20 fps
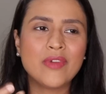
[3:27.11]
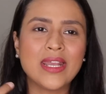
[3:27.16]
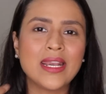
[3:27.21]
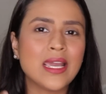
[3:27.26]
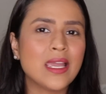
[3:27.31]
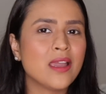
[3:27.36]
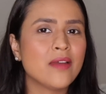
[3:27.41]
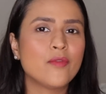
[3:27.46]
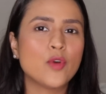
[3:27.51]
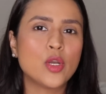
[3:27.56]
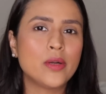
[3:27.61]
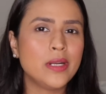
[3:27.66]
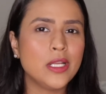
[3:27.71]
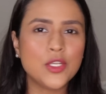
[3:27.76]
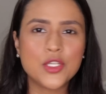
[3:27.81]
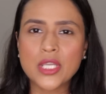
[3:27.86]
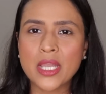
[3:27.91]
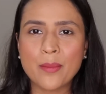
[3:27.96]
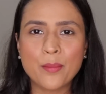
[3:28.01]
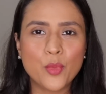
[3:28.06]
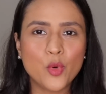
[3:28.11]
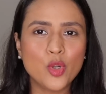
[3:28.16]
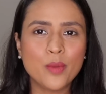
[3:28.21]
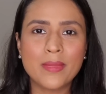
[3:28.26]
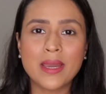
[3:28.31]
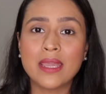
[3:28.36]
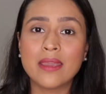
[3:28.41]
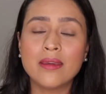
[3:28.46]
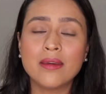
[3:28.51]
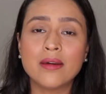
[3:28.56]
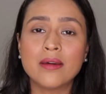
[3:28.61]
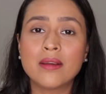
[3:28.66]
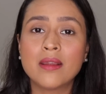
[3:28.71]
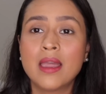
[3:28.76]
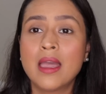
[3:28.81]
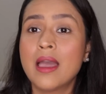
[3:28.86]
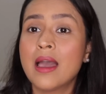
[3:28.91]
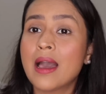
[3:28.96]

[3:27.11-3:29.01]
when I have already shampooed my hair,